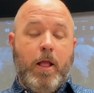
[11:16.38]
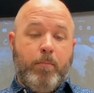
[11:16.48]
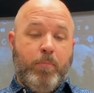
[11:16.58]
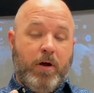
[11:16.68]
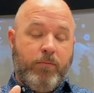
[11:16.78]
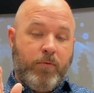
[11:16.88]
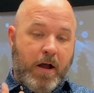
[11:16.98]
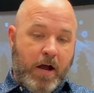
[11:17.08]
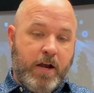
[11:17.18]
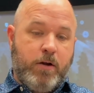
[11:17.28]
But
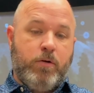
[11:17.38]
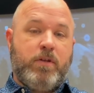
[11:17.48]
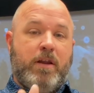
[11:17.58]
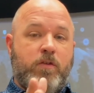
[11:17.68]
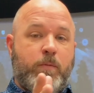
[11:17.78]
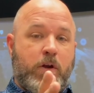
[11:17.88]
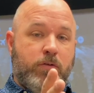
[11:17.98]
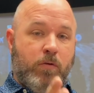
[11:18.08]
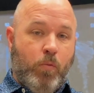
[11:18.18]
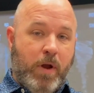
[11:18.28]
irons, and
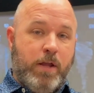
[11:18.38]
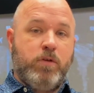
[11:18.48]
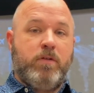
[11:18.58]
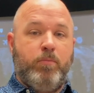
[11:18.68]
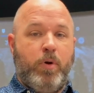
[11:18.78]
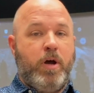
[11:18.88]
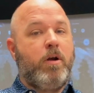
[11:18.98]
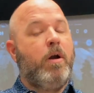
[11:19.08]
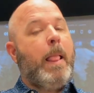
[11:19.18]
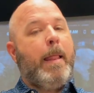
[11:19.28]
especially wedges and
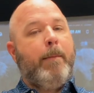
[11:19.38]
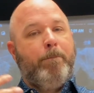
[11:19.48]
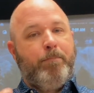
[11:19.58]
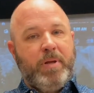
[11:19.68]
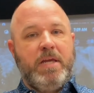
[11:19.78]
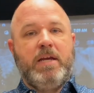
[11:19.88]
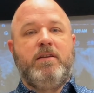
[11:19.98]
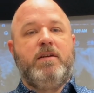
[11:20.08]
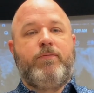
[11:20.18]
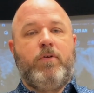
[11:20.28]
putter, big
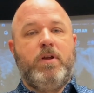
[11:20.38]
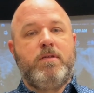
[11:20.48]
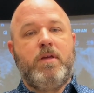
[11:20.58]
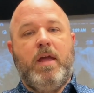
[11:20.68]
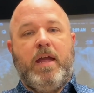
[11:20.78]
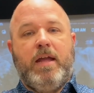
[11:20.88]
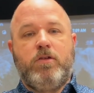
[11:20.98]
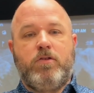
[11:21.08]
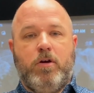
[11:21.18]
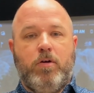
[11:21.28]
difference. And
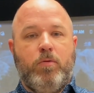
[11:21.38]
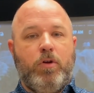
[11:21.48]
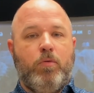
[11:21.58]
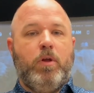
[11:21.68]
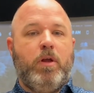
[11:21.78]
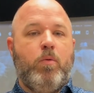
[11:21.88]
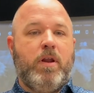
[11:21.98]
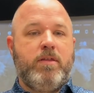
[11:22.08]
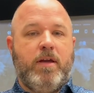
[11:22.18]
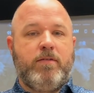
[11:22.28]
so you really
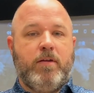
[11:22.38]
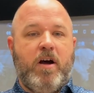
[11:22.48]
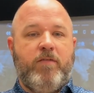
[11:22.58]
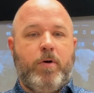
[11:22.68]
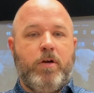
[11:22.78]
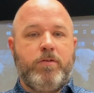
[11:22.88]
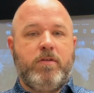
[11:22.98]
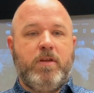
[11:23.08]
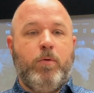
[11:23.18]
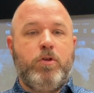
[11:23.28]
want to test the golf balls and
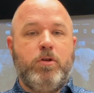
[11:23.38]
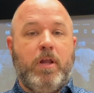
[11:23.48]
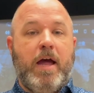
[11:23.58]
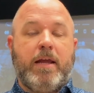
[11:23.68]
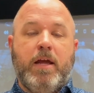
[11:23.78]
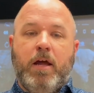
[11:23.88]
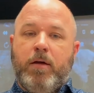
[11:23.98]
see what you like.